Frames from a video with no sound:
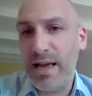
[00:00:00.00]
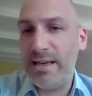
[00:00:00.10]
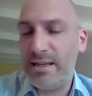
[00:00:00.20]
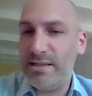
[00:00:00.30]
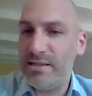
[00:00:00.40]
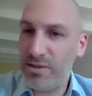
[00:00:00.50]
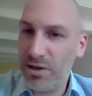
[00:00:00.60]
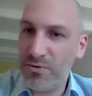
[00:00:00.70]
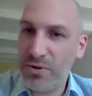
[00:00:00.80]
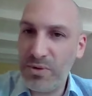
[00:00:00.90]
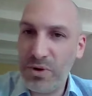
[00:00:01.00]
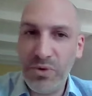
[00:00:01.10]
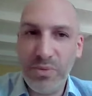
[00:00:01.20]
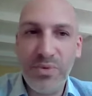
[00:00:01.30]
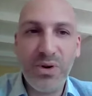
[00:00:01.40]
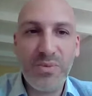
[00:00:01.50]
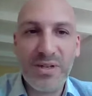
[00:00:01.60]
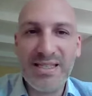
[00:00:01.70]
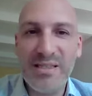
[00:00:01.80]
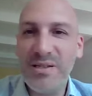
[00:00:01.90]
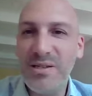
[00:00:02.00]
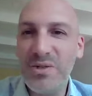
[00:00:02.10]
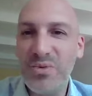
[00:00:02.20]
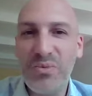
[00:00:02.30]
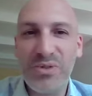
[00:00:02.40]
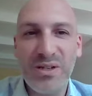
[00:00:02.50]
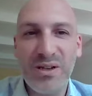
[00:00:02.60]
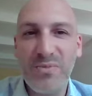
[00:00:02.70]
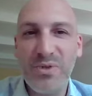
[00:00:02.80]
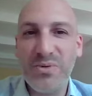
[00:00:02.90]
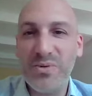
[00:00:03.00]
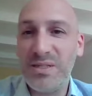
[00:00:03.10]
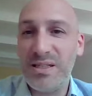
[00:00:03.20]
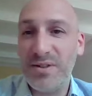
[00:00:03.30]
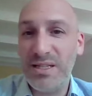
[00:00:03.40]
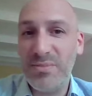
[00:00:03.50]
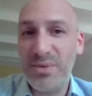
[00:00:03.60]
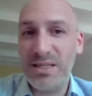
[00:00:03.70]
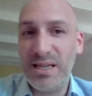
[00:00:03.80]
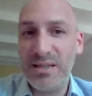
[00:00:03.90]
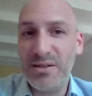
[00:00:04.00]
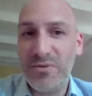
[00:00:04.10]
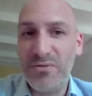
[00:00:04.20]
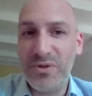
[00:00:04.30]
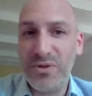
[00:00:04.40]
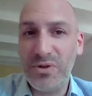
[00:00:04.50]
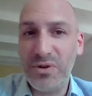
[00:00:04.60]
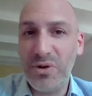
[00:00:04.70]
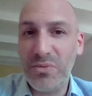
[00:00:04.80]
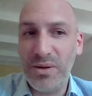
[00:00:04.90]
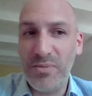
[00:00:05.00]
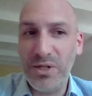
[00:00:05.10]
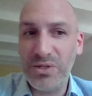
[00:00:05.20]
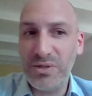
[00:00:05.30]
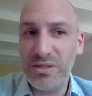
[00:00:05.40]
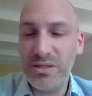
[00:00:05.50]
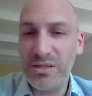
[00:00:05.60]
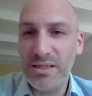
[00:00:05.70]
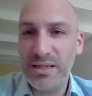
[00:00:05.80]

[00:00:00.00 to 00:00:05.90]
and this is not from the report, but cities represent up to 70% of the global emissions